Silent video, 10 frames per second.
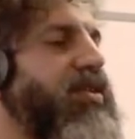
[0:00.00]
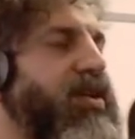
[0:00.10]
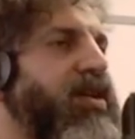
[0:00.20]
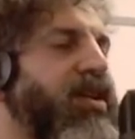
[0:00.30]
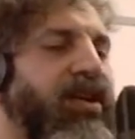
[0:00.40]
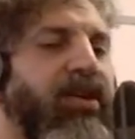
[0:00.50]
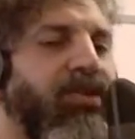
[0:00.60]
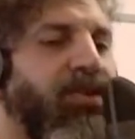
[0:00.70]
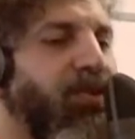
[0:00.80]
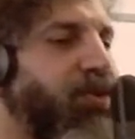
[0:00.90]
Okay,
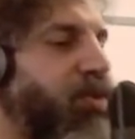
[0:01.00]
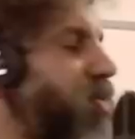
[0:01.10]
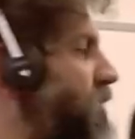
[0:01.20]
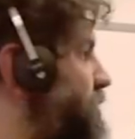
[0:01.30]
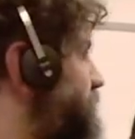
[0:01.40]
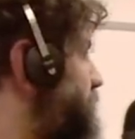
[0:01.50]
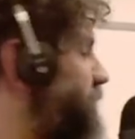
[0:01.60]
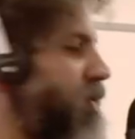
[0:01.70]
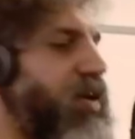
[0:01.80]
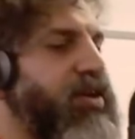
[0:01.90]
so
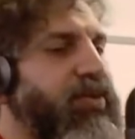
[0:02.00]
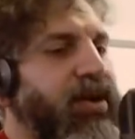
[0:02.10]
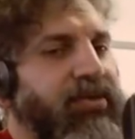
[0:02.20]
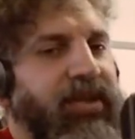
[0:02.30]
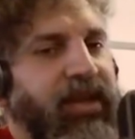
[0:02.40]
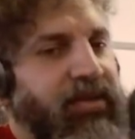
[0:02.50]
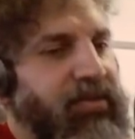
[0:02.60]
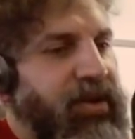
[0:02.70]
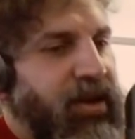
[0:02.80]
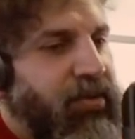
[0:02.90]
by looking around, like
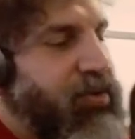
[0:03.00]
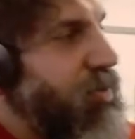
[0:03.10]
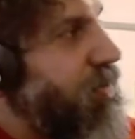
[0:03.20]
when you look